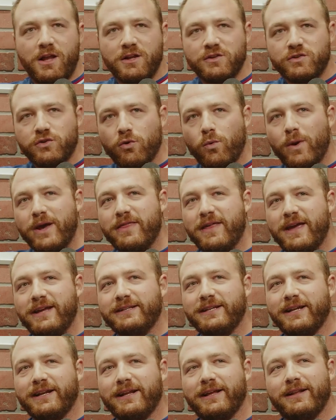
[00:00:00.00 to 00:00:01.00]
So the way they
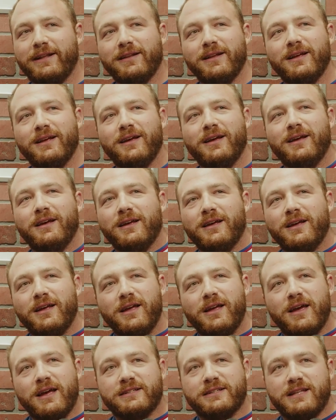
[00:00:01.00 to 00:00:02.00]
did it
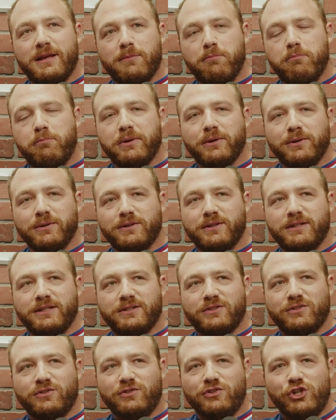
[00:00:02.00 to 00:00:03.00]
is they built
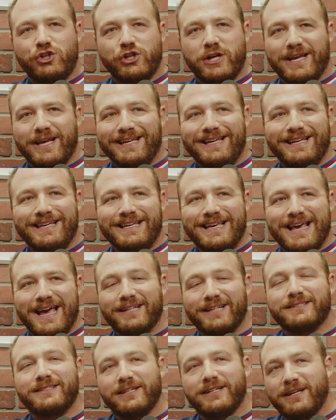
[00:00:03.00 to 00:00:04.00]
this
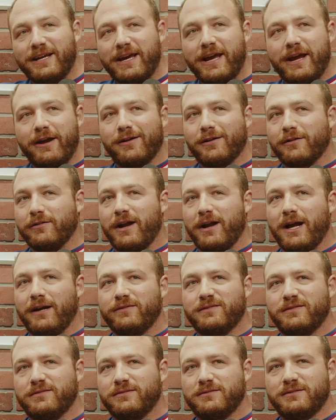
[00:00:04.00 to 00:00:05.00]
gigantic
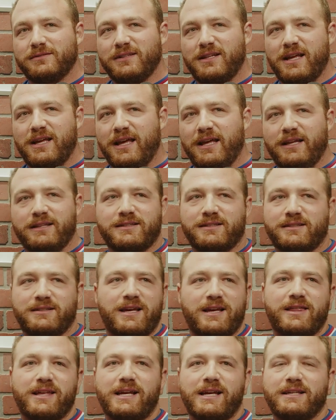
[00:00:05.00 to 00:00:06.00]
aircraft. I
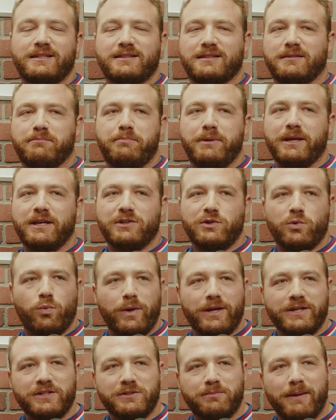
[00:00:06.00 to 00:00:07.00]
think it has the biggest
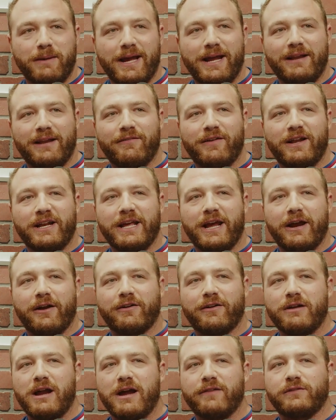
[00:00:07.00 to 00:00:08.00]
wingspan of any
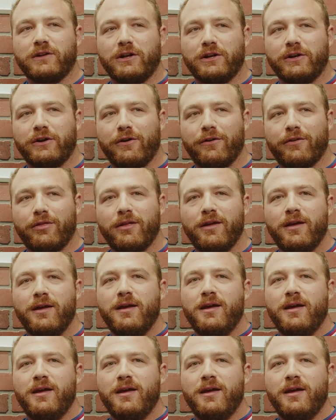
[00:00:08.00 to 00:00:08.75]
aircraft on Earth.